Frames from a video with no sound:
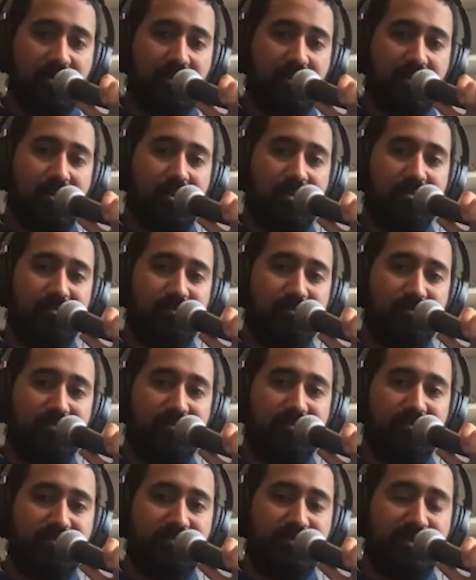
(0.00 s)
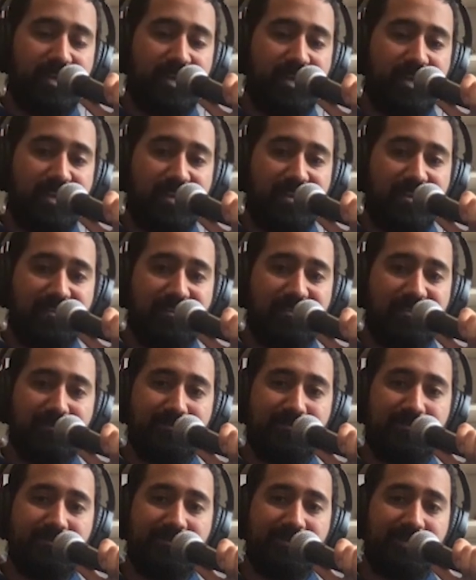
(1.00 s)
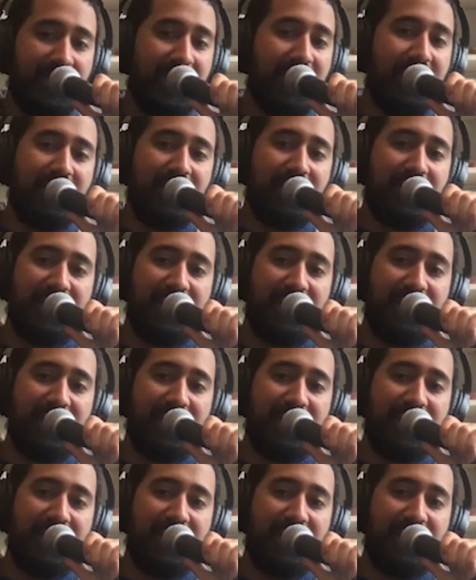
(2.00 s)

Um. And yeah,